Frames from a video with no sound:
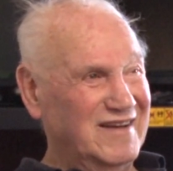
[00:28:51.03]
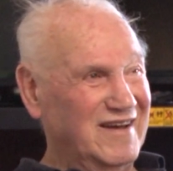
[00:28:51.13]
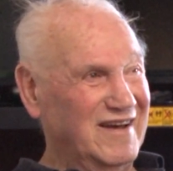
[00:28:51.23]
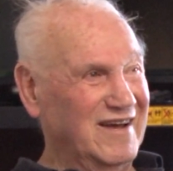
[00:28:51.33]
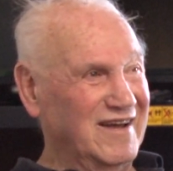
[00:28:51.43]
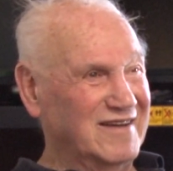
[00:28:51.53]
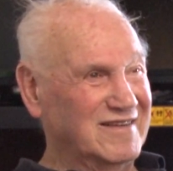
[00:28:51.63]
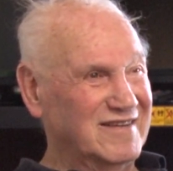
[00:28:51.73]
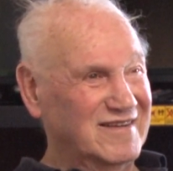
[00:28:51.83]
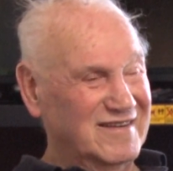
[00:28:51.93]

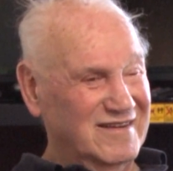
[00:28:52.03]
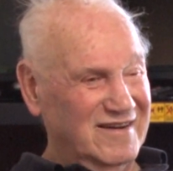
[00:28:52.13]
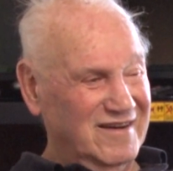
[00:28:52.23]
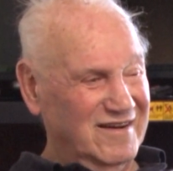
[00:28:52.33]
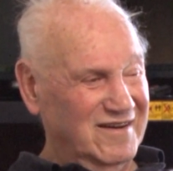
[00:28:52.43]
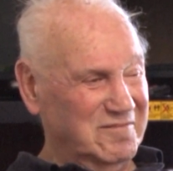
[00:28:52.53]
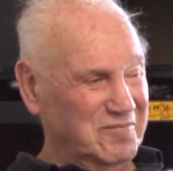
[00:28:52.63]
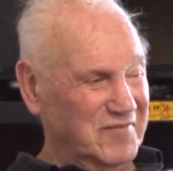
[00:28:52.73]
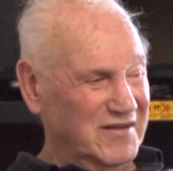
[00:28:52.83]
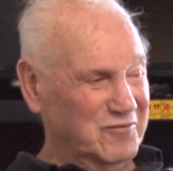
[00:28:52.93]
And
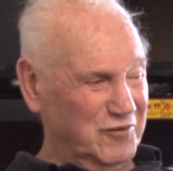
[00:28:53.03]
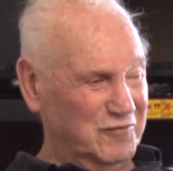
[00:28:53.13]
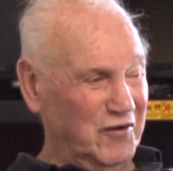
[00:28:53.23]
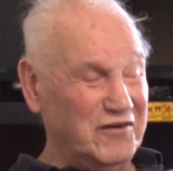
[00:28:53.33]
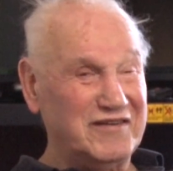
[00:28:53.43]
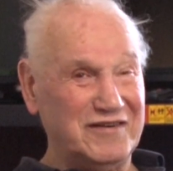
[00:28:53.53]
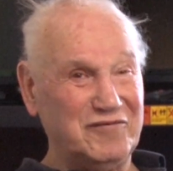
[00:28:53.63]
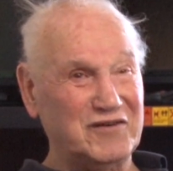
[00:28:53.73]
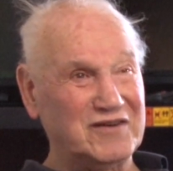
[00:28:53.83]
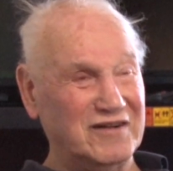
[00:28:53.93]
it was very
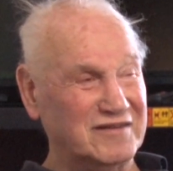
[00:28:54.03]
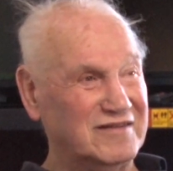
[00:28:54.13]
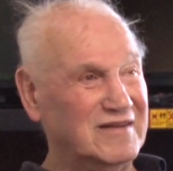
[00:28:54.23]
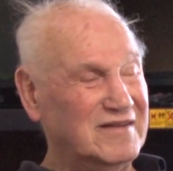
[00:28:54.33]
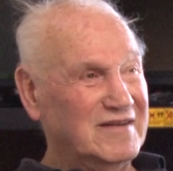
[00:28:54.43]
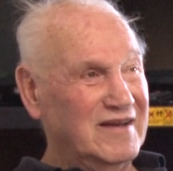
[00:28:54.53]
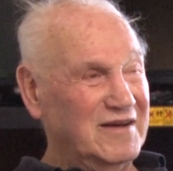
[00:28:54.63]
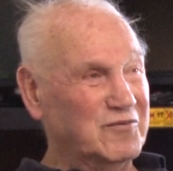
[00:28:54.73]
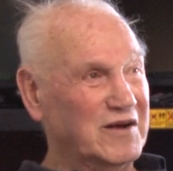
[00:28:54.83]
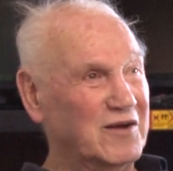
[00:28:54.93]
difficult.
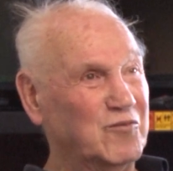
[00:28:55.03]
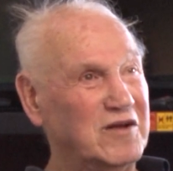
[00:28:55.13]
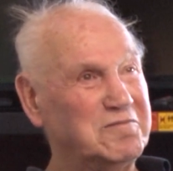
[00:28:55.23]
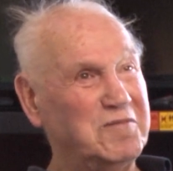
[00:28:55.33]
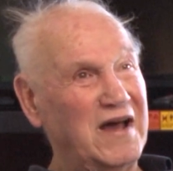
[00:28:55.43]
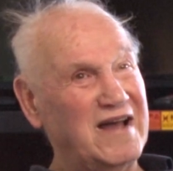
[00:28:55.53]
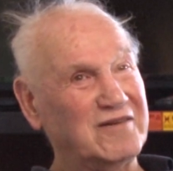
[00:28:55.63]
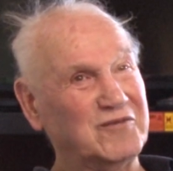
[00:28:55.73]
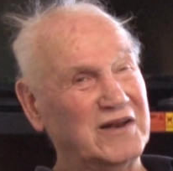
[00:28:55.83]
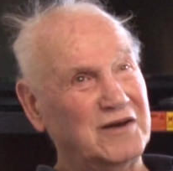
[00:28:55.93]
And when I went
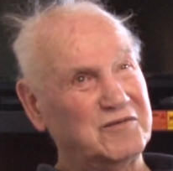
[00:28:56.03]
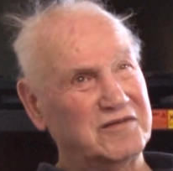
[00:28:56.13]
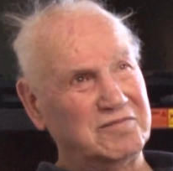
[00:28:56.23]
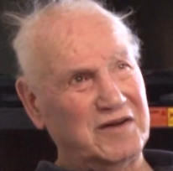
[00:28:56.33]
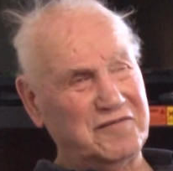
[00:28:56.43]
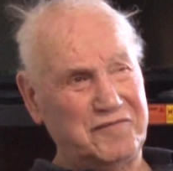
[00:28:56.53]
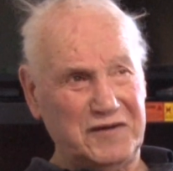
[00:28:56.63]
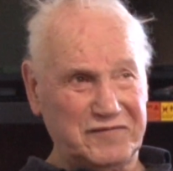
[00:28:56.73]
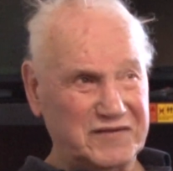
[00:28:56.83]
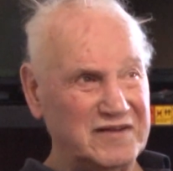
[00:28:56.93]
back, when I was in my
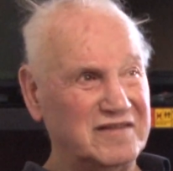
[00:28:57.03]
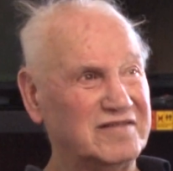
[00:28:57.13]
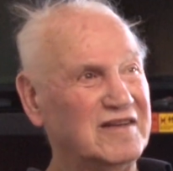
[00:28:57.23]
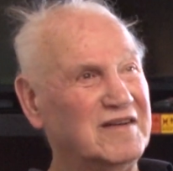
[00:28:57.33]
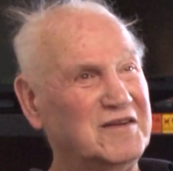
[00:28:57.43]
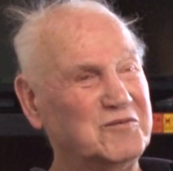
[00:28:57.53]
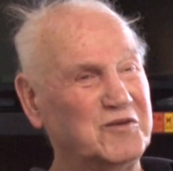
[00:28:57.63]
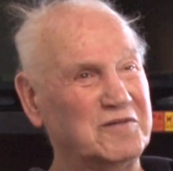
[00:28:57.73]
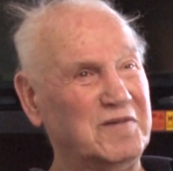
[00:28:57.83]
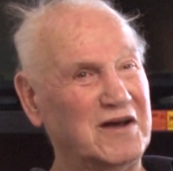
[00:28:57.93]
50s,
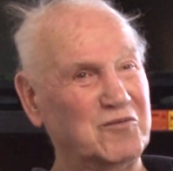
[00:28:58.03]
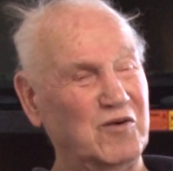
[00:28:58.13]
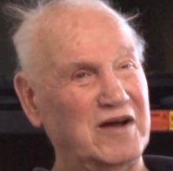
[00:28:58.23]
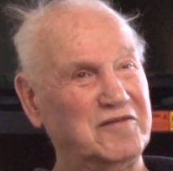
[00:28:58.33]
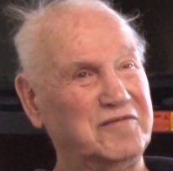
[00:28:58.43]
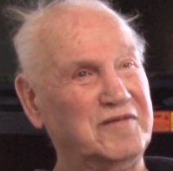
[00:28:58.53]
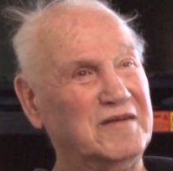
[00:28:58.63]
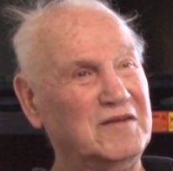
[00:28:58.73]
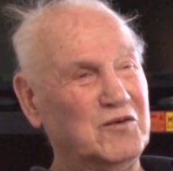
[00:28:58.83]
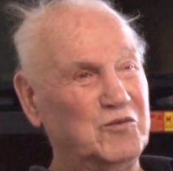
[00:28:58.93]
with my wife,
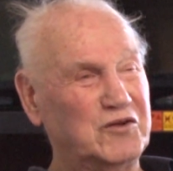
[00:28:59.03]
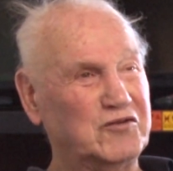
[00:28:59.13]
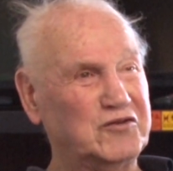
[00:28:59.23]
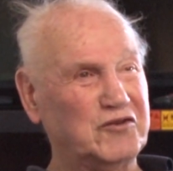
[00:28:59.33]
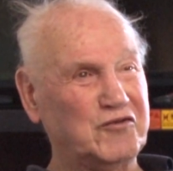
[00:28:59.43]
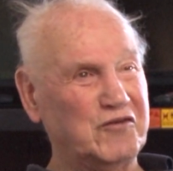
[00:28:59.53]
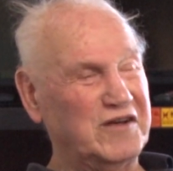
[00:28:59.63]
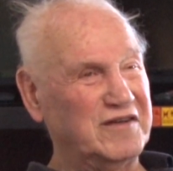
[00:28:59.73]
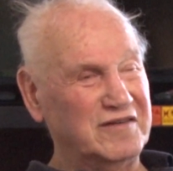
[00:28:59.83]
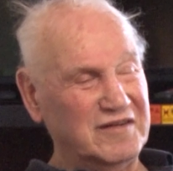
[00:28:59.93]
we took a
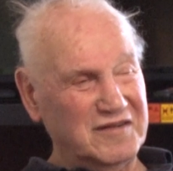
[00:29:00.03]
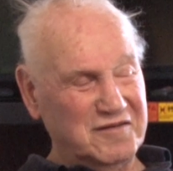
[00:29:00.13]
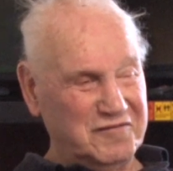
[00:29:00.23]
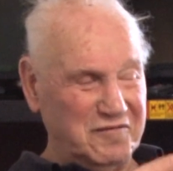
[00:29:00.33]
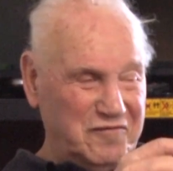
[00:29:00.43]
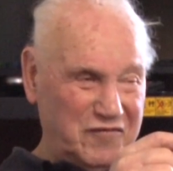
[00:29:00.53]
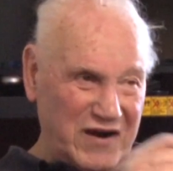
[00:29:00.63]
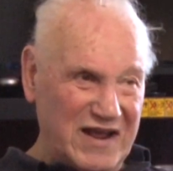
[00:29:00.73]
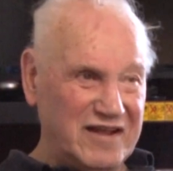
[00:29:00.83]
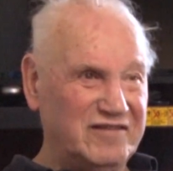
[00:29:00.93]
train from
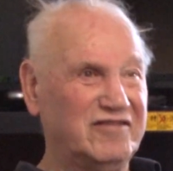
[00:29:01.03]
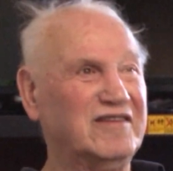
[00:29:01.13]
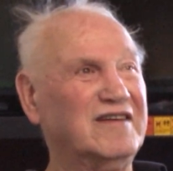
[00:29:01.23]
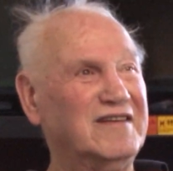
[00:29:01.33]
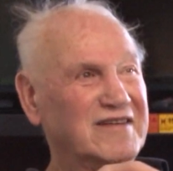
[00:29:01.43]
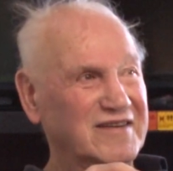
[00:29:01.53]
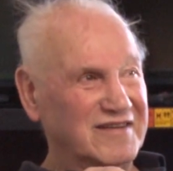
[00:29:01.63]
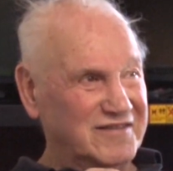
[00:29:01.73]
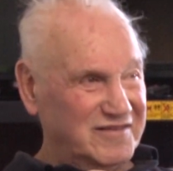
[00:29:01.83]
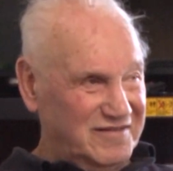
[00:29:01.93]
France
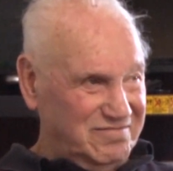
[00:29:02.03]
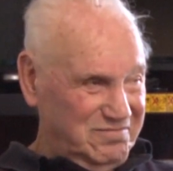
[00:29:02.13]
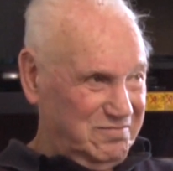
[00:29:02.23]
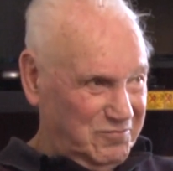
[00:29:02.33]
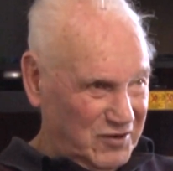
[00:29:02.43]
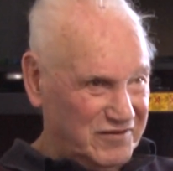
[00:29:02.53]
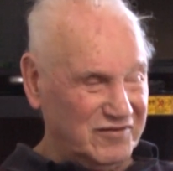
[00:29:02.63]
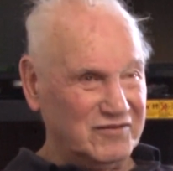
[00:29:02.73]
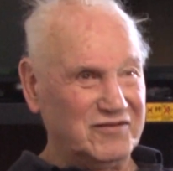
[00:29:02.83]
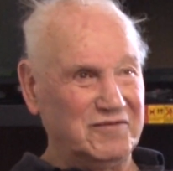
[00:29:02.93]
into
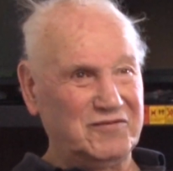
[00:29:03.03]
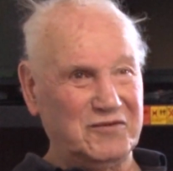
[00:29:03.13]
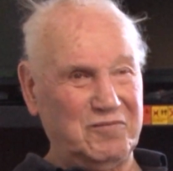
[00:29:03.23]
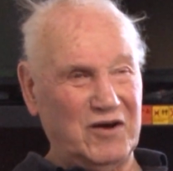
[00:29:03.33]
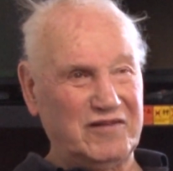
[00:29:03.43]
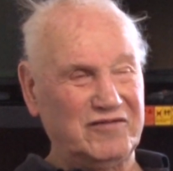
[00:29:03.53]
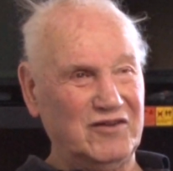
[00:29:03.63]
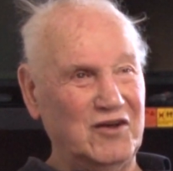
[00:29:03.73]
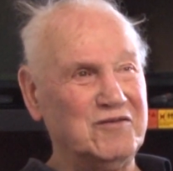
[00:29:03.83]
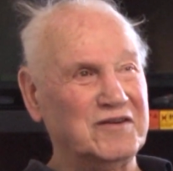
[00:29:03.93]
Brussels to
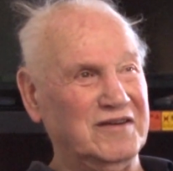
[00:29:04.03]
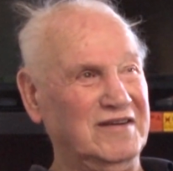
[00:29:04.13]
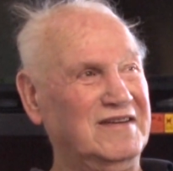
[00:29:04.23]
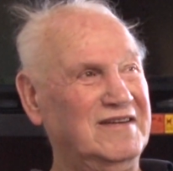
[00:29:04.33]
Barcelona.